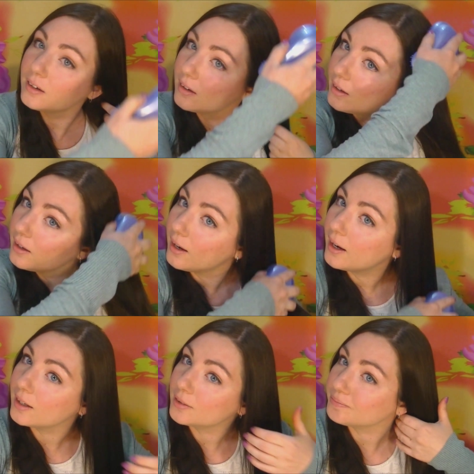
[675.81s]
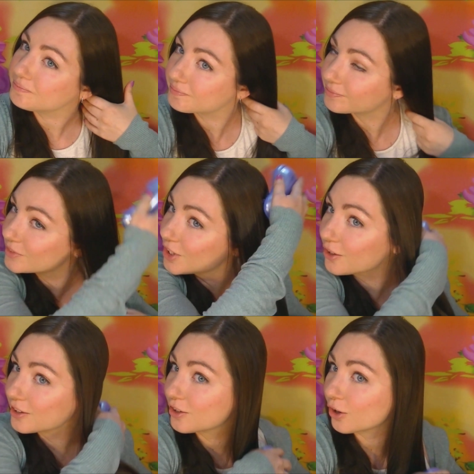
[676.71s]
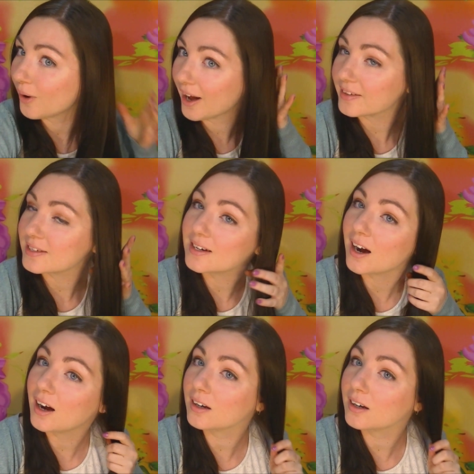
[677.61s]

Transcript: So it's not quite this dark.